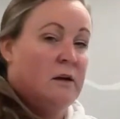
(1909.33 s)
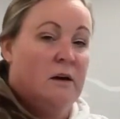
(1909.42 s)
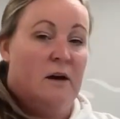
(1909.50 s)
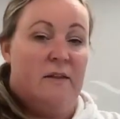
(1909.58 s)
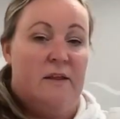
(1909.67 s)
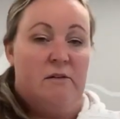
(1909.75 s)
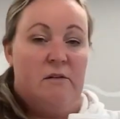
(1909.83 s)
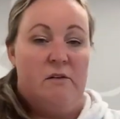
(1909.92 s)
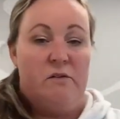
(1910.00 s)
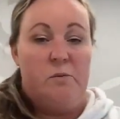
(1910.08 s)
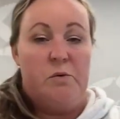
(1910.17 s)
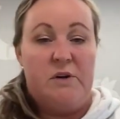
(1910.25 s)
And there are
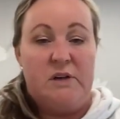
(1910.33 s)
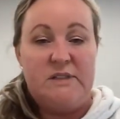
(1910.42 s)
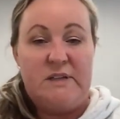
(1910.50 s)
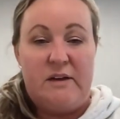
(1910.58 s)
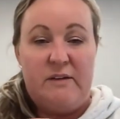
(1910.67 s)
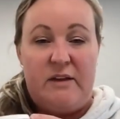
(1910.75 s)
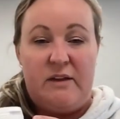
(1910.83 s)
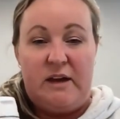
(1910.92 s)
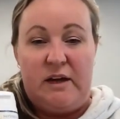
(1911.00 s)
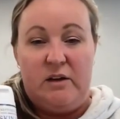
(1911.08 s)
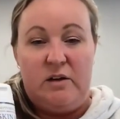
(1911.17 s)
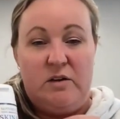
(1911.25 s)
other products out there that
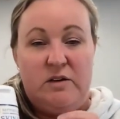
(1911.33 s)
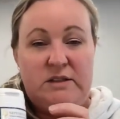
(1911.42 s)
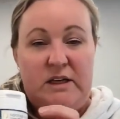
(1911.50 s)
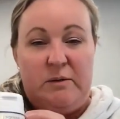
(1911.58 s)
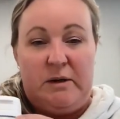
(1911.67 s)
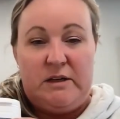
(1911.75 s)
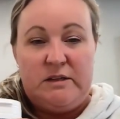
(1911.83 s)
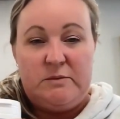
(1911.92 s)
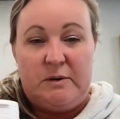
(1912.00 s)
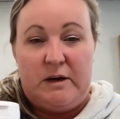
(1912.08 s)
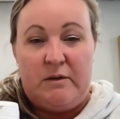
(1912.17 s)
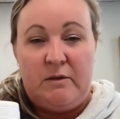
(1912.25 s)
include seaweed as
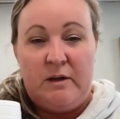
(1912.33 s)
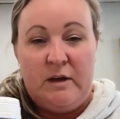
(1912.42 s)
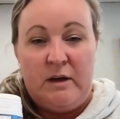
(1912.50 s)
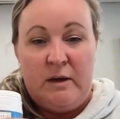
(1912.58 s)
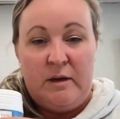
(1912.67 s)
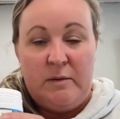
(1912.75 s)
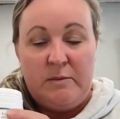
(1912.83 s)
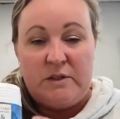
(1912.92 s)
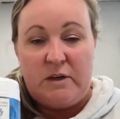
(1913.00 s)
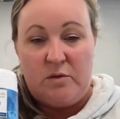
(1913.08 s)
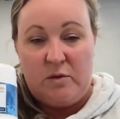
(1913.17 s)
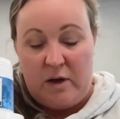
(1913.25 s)
well.
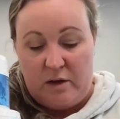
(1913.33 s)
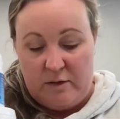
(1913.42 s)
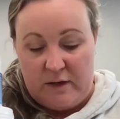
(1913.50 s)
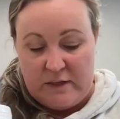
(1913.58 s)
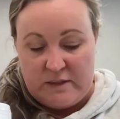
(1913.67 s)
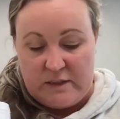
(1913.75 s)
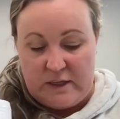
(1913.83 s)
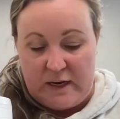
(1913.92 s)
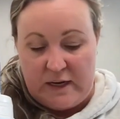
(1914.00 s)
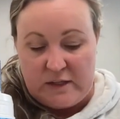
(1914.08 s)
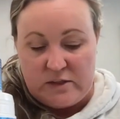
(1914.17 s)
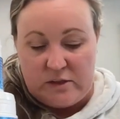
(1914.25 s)
So not only is it an
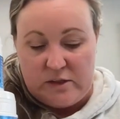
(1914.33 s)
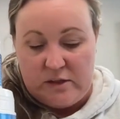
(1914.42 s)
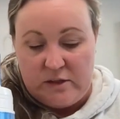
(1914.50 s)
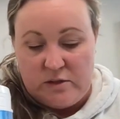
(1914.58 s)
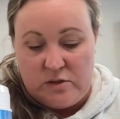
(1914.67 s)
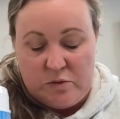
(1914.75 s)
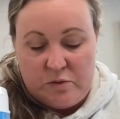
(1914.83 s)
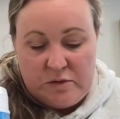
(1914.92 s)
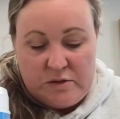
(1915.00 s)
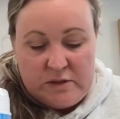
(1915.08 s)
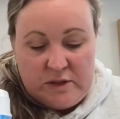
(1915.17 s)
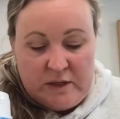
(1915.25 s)
excellent
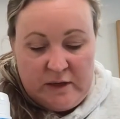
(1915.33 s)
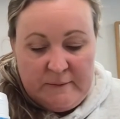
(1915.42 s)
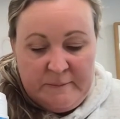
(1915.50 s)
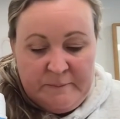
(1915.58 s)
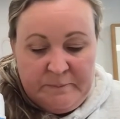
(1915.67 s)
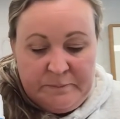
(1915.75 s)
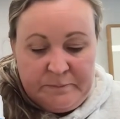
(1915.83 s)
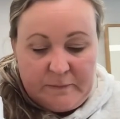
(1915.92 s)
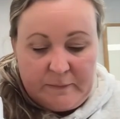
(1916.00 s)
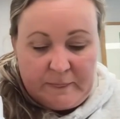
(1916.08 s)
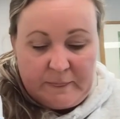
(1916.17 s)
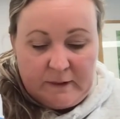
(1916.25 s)
source
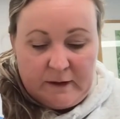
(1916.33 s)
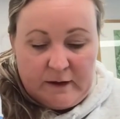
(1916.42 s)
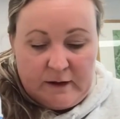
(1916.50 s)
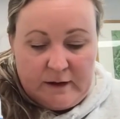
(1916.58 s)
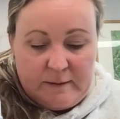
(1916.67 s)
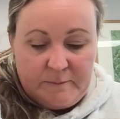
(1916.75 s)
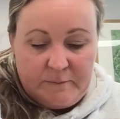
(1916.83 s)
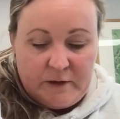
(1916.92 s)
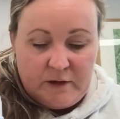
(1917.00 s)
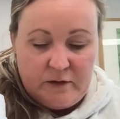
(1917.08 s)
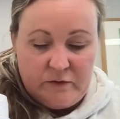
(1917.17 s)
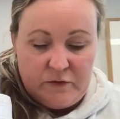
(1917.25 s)
for
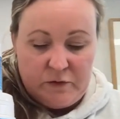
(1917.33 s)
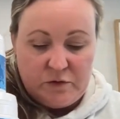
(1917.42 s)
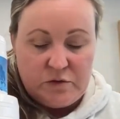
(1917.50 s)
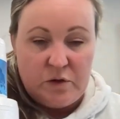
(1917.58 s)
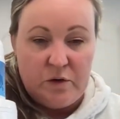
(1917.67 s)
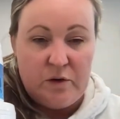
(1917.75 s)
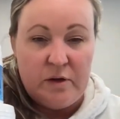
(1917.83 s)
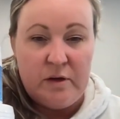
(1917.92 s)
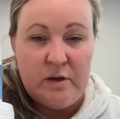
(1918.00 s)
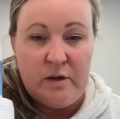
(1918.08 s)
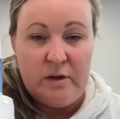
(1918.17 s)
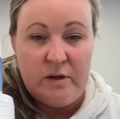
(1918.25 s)
your dog
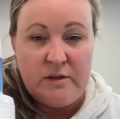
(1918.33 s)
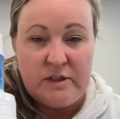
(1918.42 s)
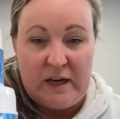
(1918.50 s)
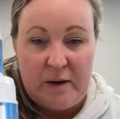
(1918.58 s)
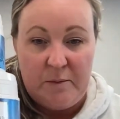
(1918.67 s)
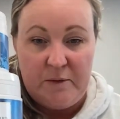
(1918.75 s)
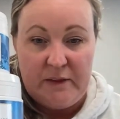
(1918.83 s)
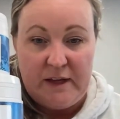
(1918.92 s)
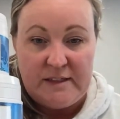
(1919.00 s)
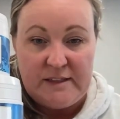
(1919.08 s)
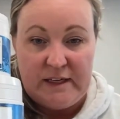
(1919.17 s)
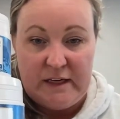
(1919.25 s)
to help with their
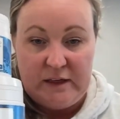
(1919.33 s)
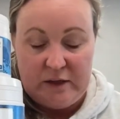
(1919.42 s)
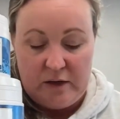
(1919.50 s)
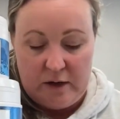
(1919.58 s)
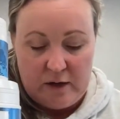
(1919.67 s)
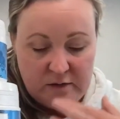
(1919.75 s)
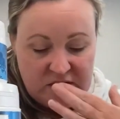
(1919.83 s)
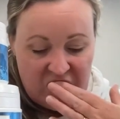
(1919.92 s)
skin and coat,